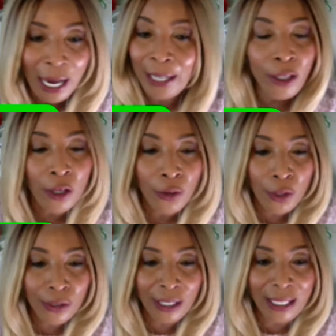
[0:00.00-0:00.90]
and you don't
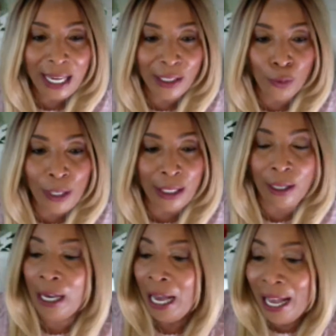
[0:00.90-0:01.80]
use it next
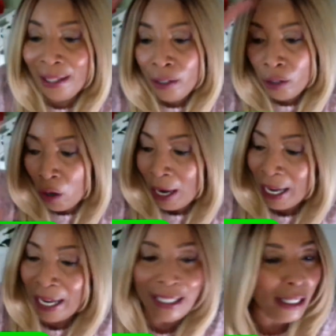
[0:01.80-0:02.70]
week. And you go
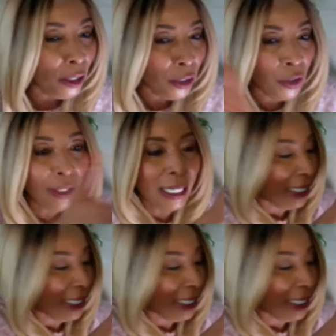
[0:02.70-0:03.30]
ahead and you use,